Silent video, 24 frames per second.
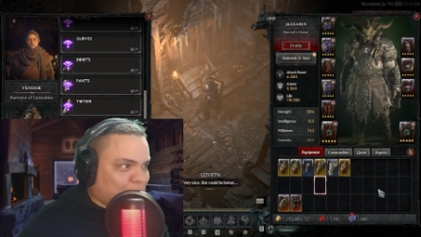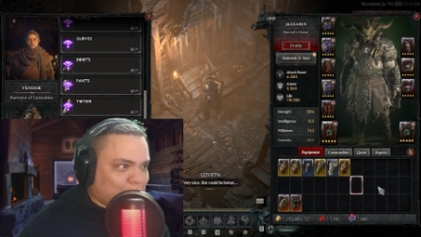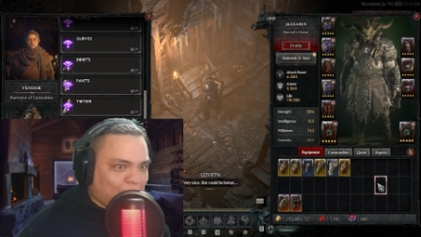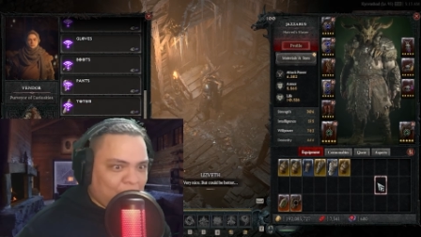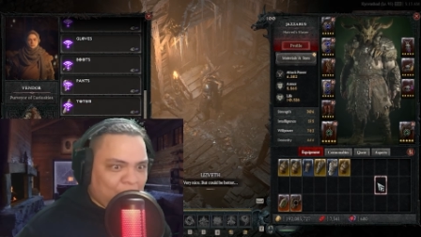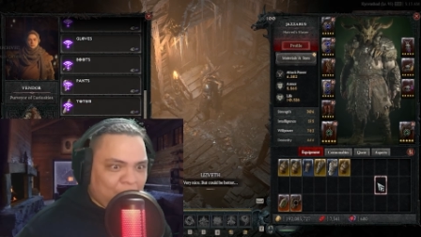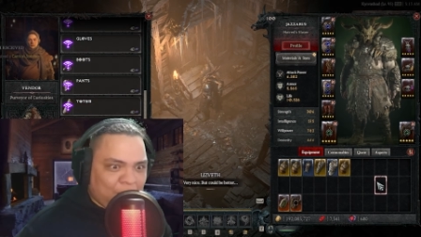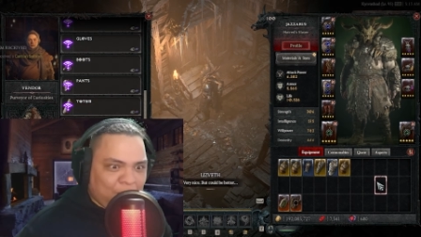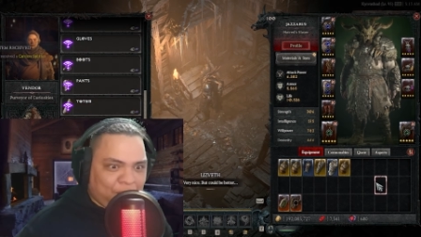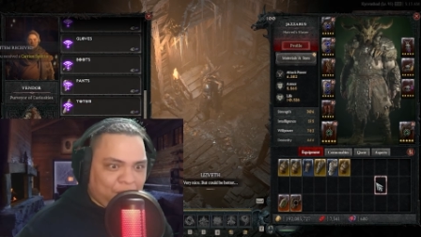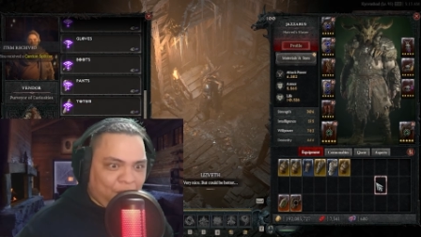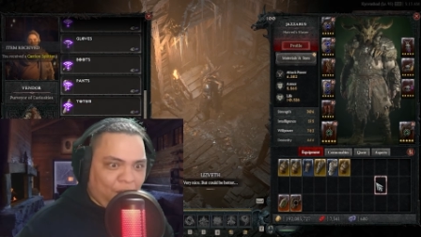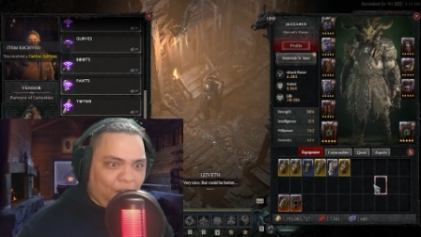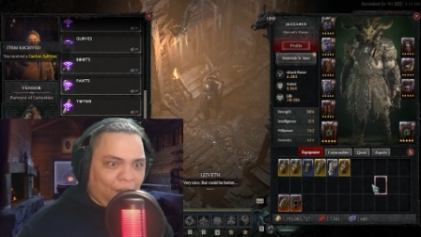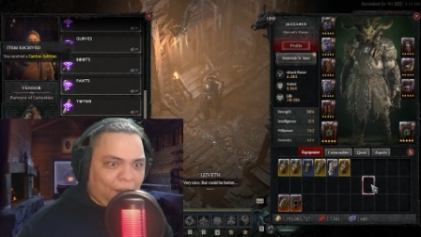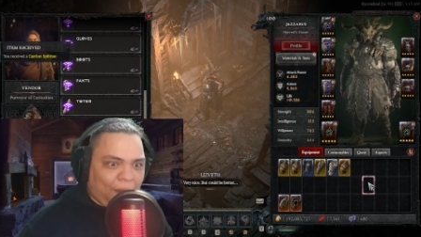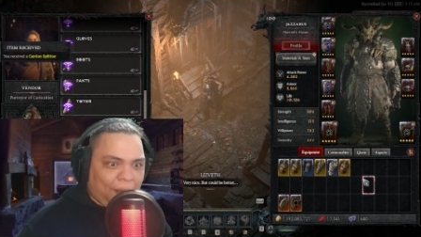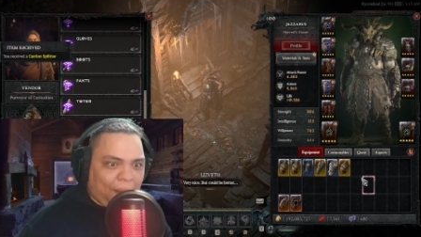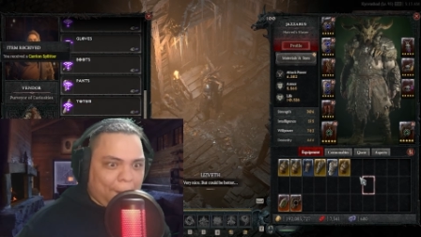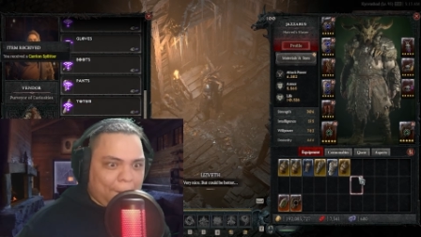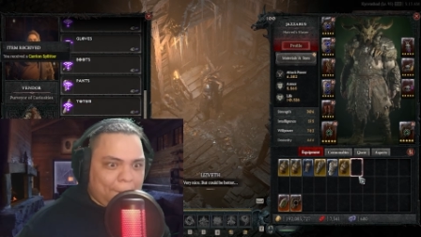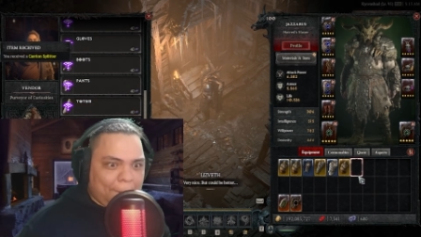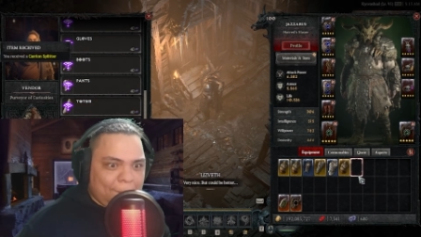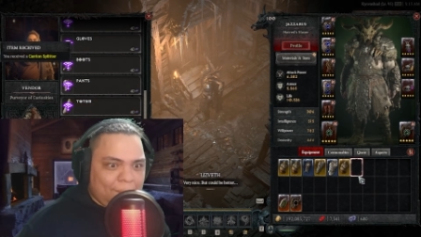
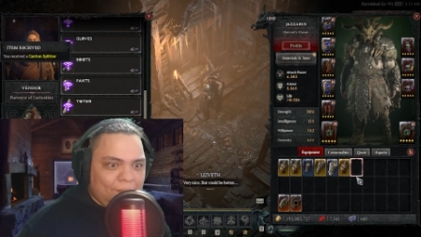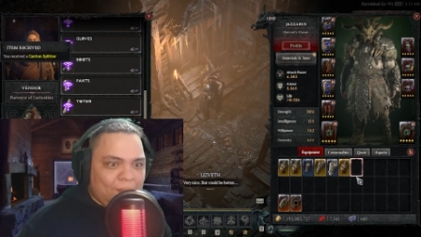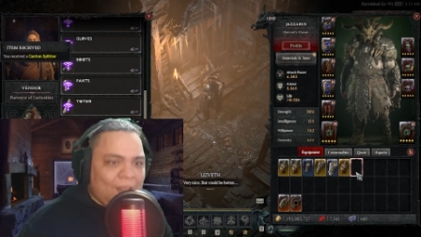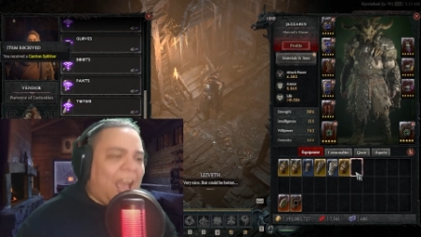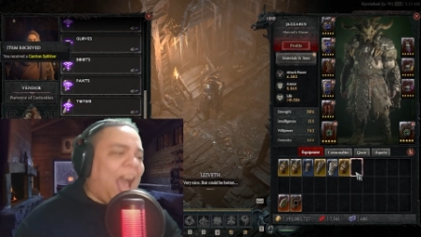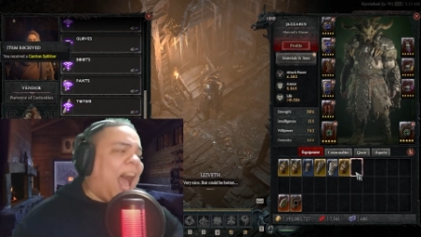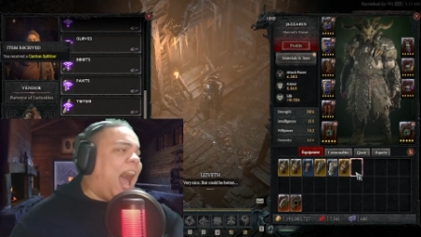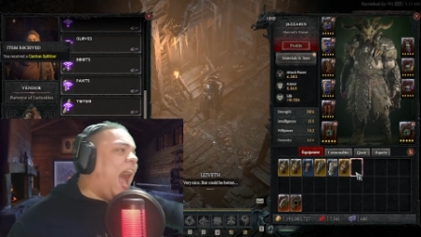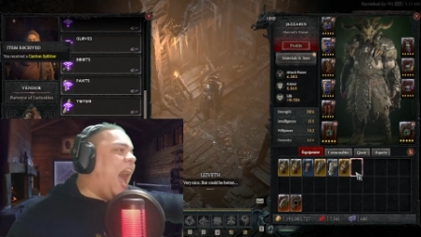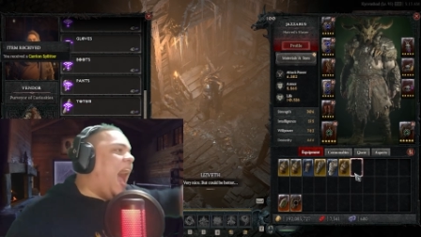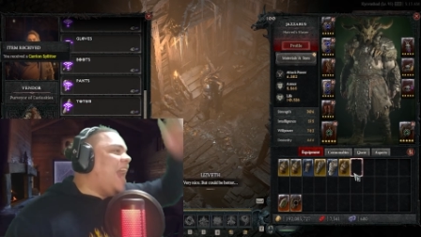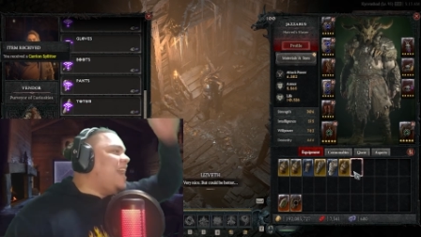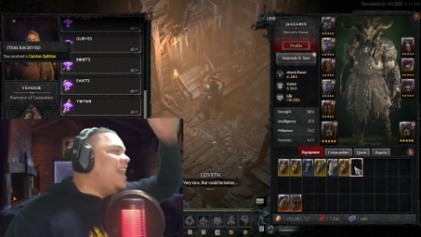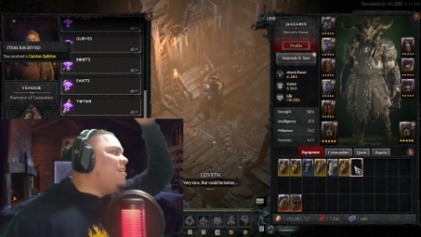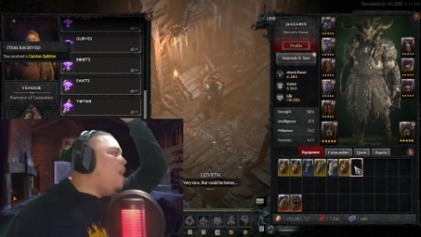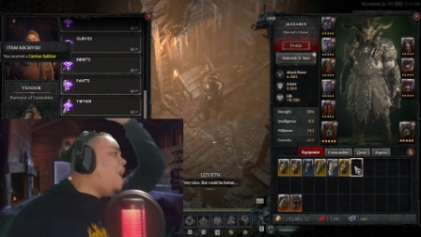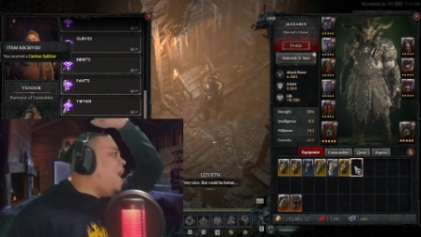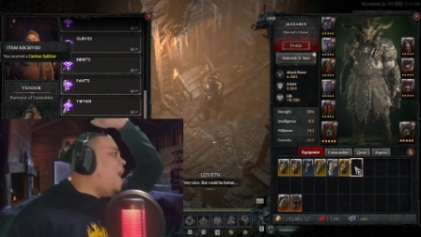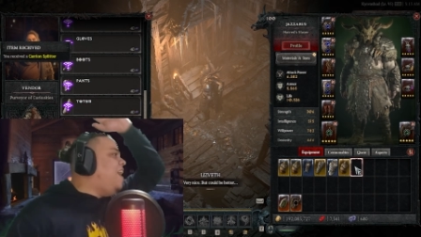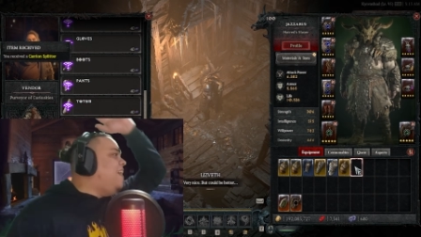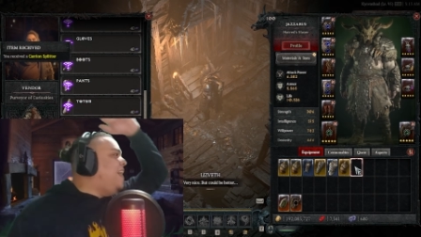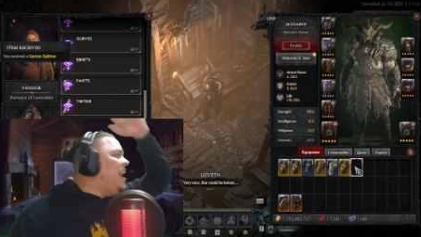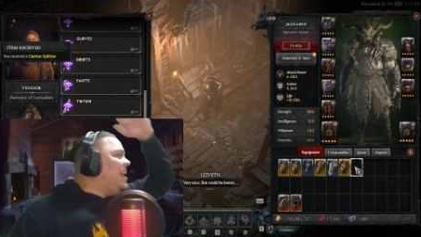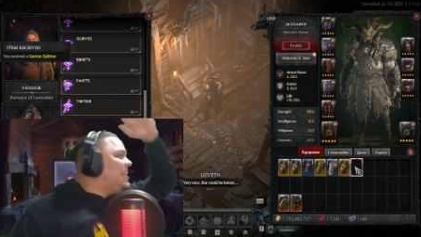motherfucker.
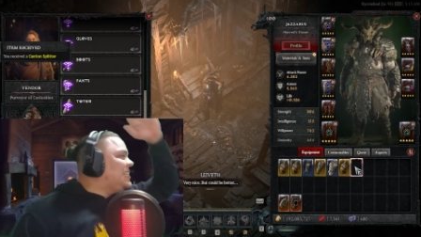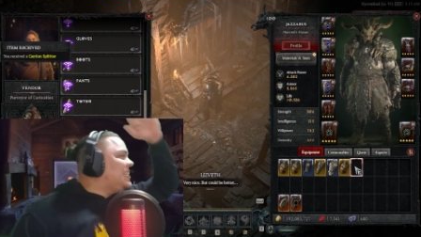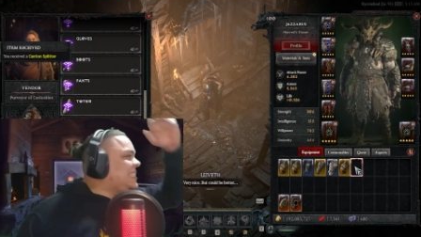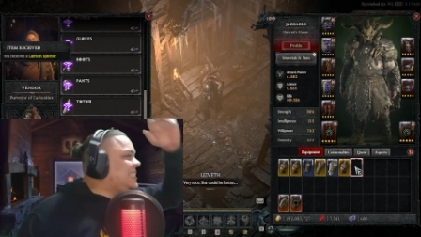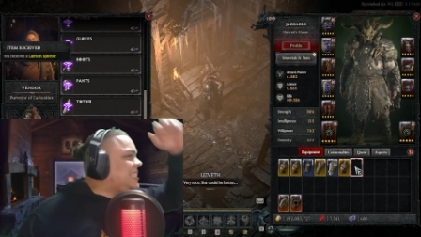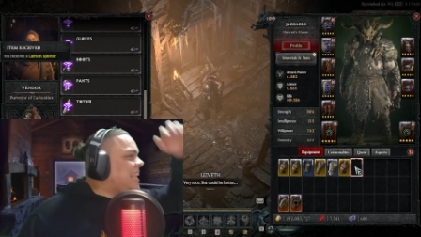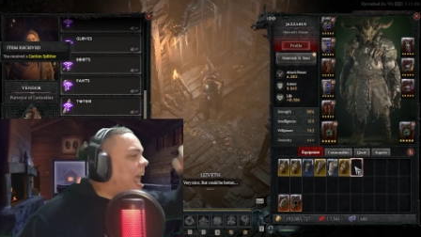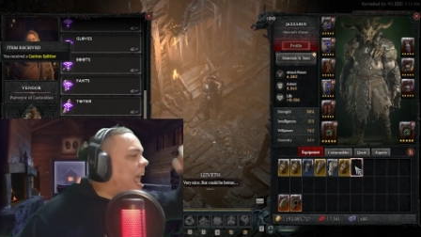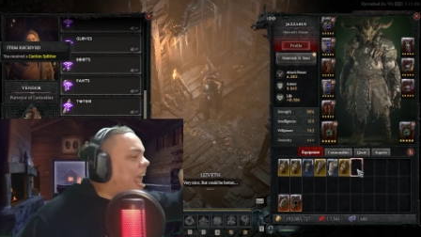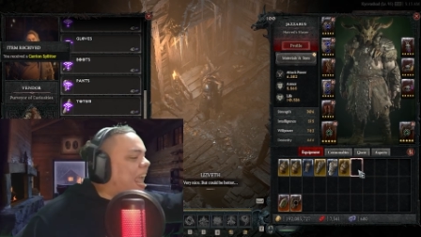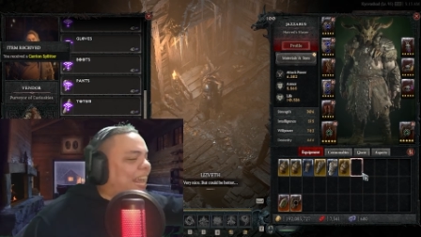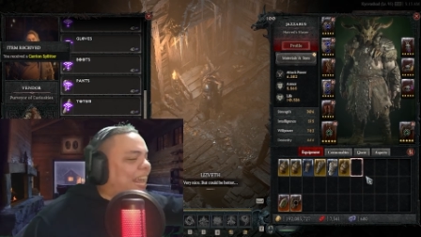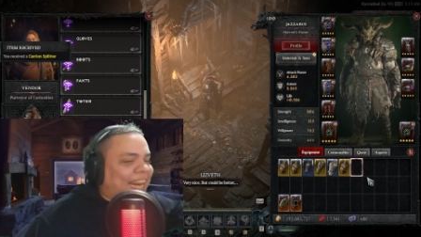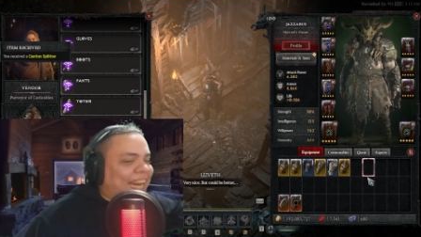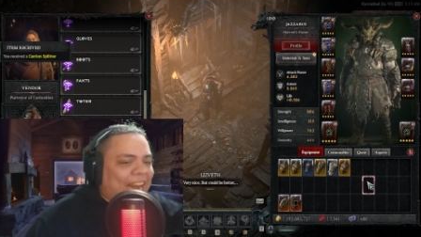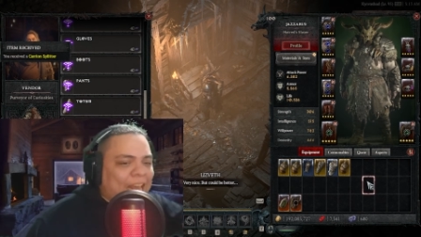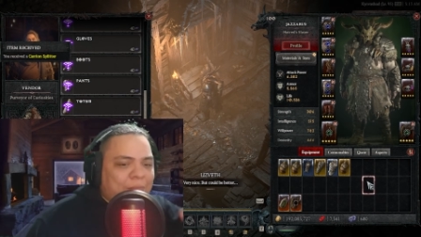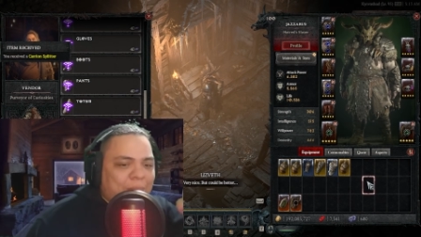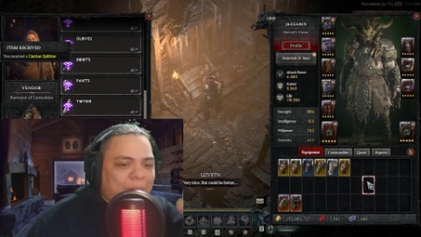Another sacred,